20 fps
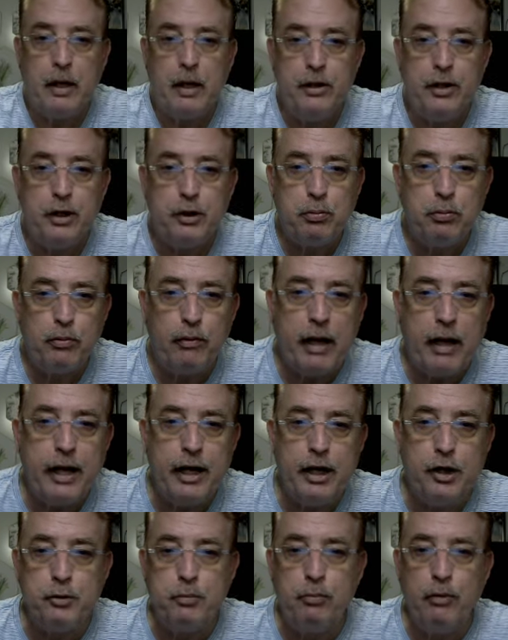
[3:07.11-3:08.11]
This one right
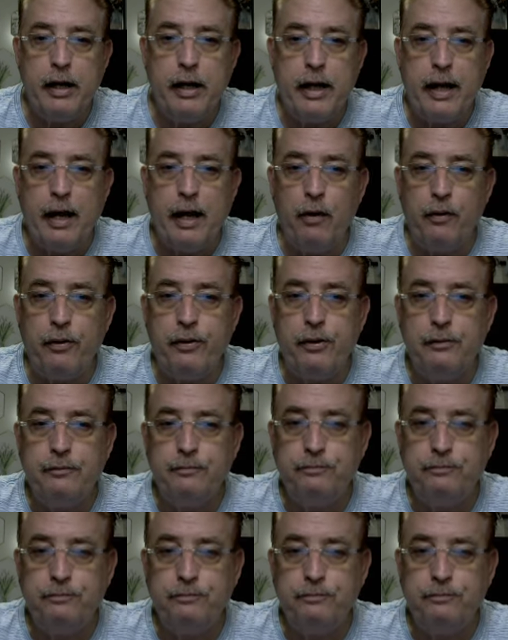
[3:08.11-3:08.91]
here is Maria Health.